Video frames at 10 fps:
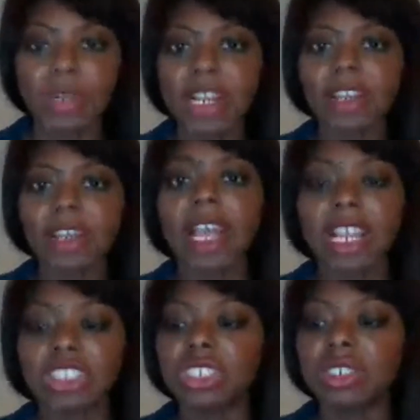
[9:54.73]
that's
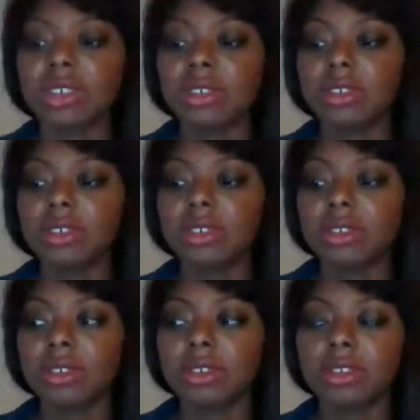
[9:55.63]
where I actually
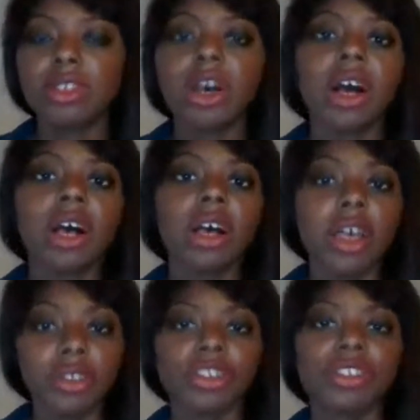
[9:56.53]

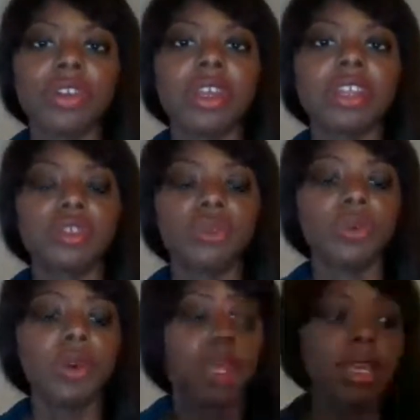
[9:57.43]
saw other
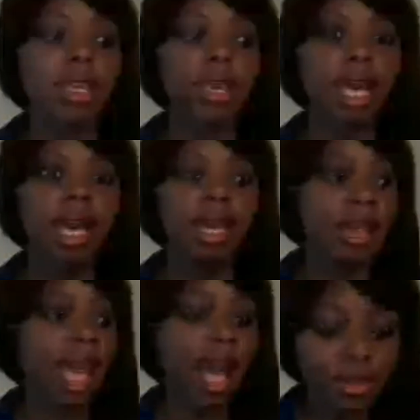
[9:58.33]
students who
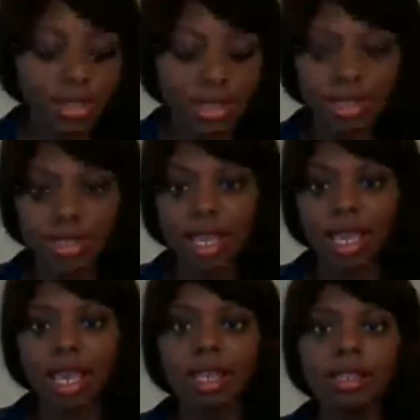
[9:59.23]
had
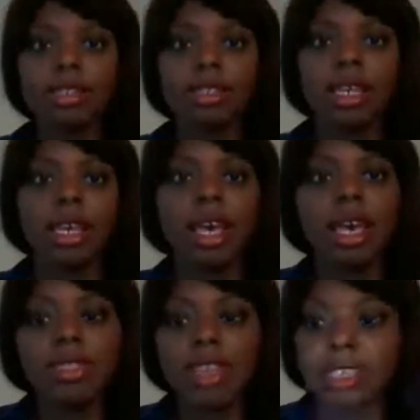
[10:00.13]
houses and
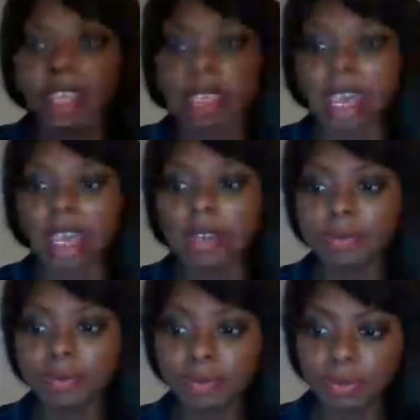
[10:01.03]
things like
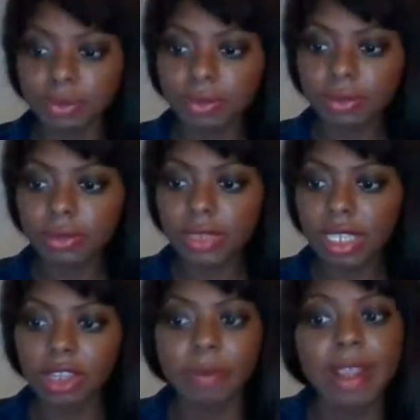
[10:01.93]
that. Their